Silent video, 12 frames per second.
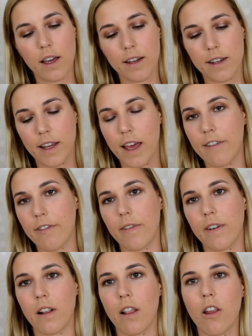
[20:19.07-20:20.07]
They have
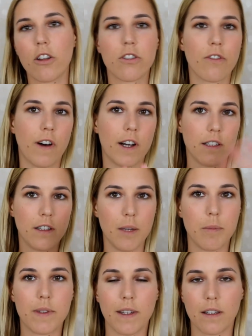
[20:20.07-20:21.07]
lots of other
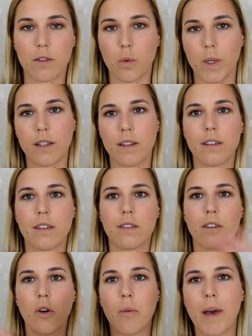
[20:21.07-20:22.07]
lipsticks with
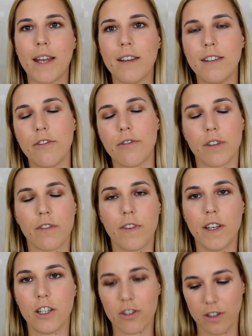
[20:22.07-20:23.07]
so many different
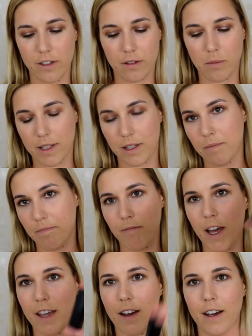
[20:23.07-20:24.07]
finishes, but
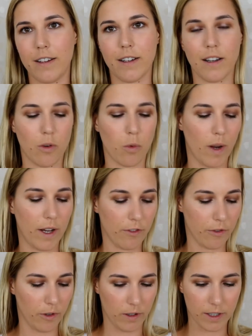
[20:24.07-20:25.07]
I kinda went
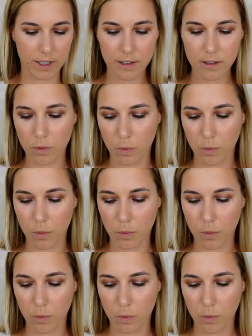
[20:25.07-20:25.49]
for this